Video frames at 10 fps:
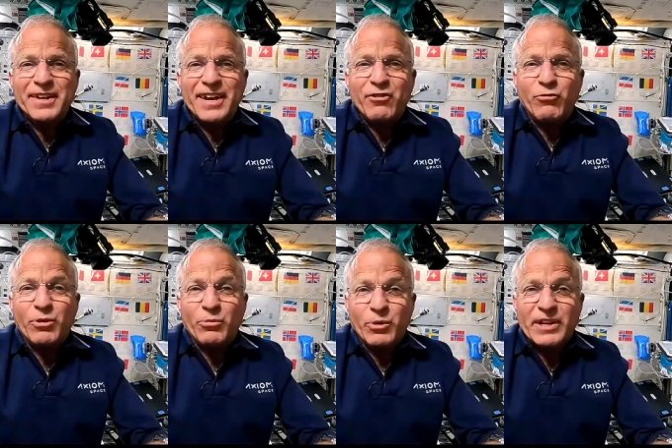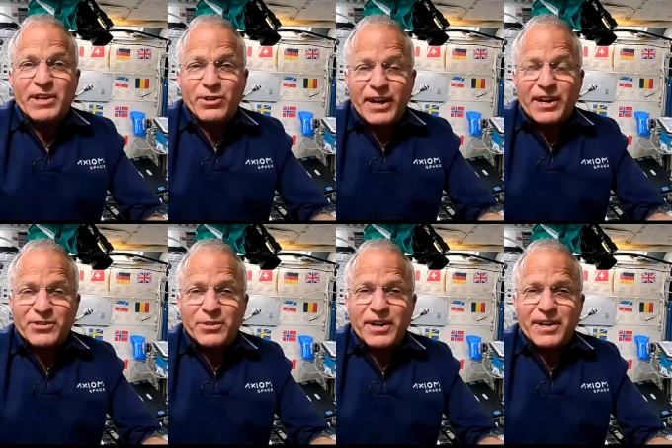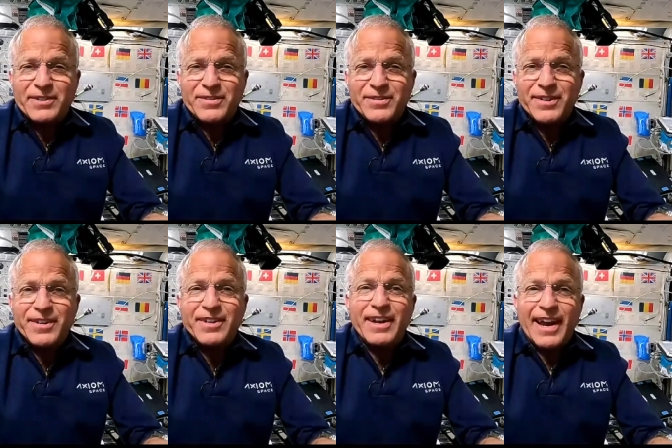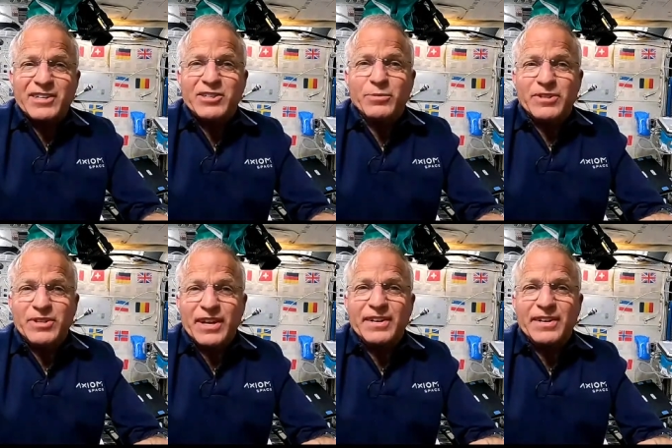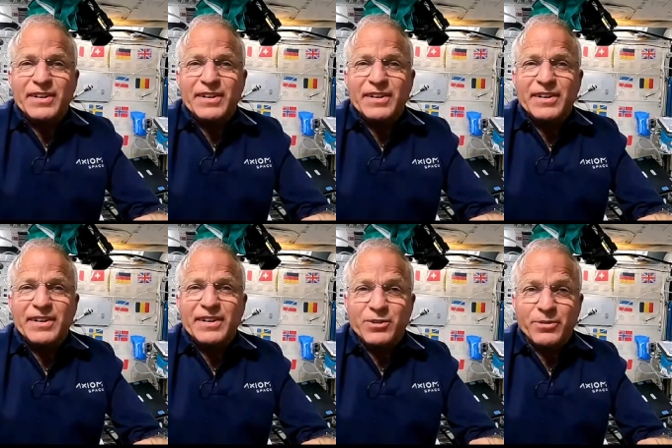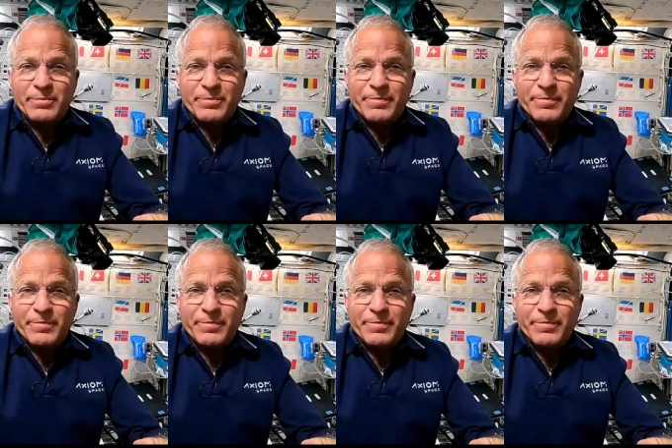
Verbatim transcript: If we're really good astronauts, NASA will send us ice cream.